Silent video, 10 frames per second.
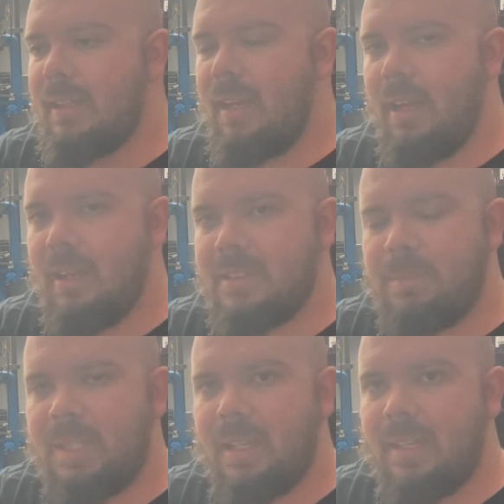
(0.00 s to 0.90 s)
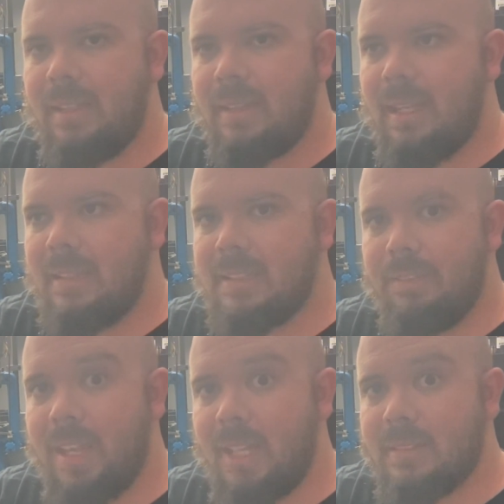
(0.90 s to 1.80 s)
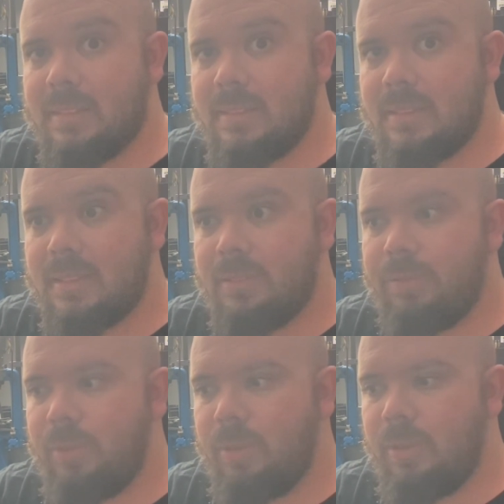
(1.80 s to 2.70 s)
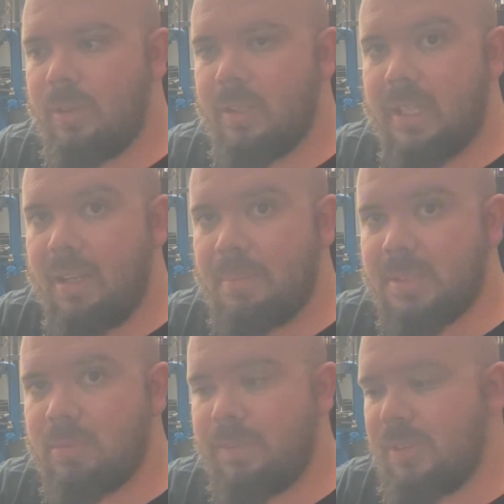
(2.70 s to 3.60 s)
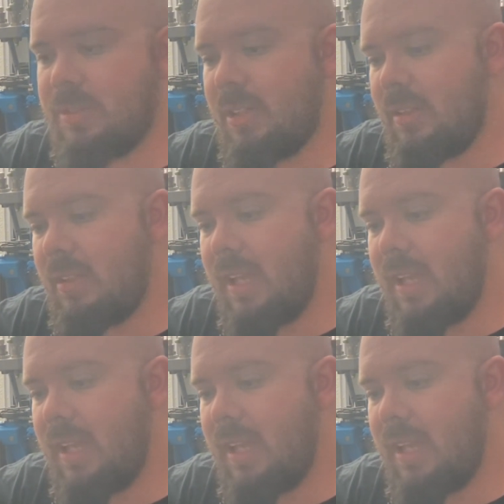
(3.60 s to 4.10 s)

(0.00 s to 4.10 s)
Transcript: TP9 SFX for carry optics when I first started,